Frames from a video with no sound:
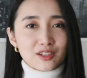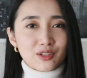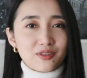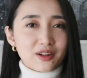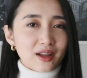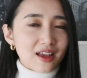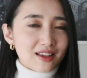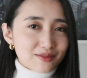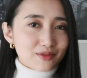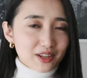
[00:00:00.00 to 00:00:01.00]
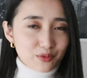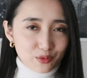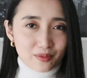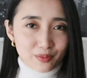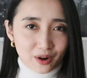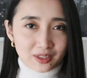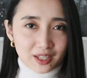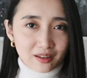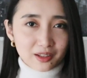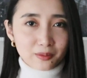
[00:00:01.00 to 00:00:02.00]
So there isn't really one
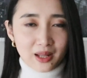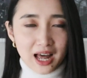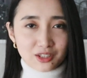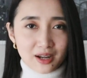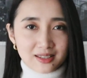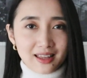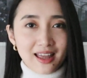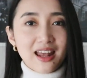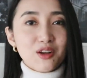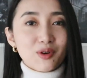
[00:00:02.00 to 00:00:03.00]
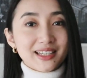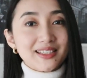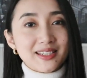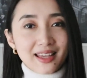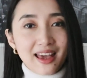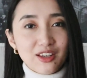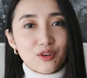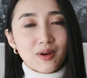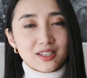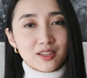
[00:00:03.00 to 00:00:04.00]
particular black dress that anyone can say
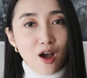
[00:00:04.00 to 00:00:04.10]
you must